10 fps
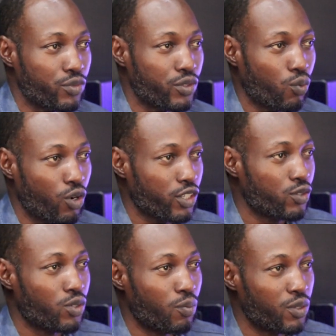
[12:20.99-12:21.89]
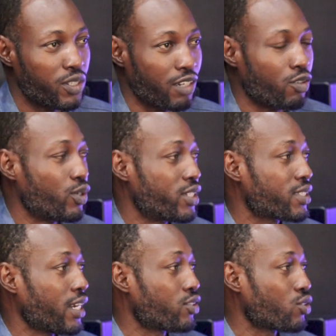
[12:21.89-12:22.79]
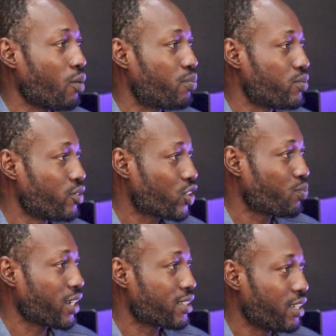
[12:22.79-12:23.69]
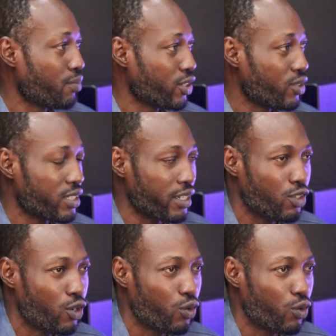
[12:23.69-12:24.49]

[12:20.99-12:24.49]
they walk into a place, everybody stands up, respect them and all that.